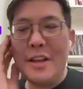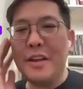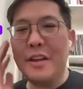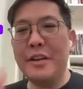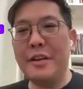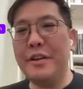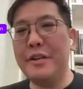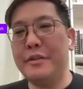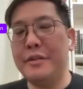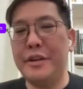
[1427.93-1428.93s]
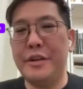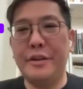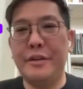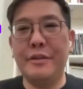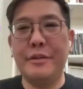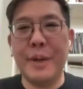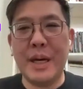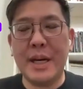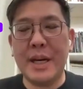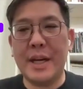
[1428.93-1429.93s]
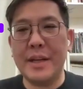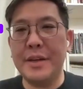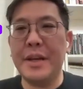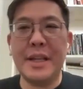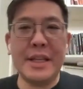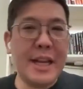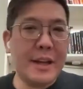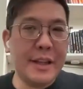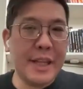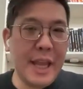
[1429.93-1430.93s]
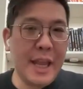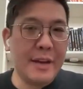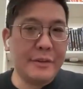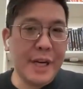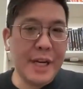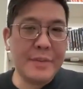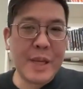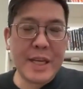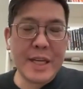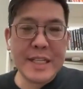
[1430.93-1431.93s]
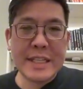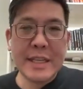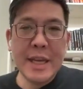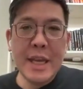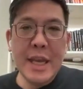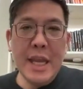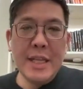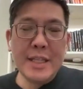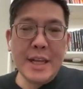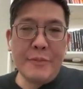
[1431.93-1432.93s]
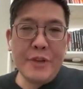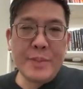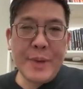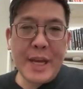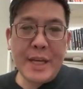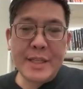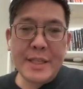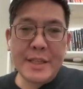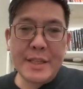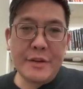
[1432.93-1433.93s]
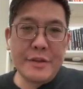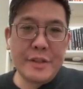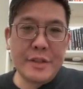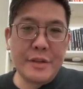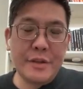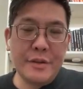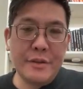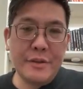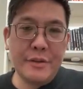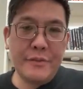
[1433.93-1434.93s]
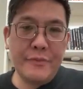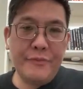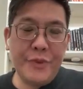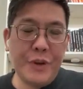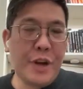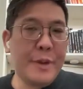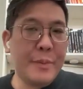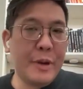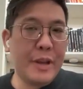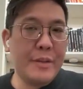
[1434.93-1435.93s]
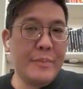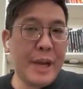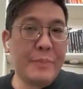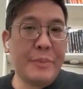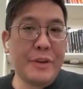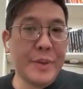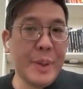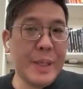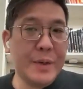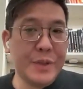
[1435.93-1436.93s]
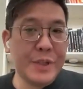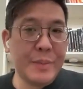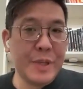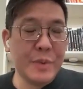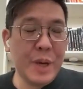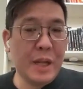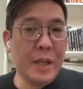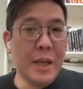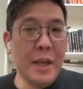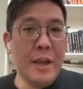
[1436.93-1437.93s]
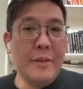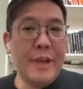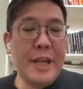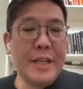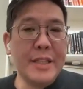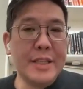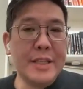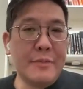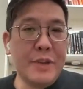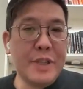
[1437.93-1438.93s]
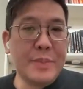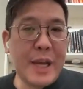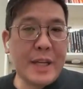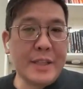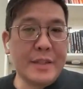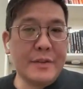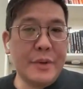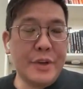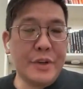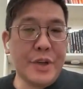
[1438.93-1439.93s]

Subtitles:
you hit the nail on the head, right? Because in some respects, this goes to your comment about impact, but also leadership as well. Because in some respects, what you're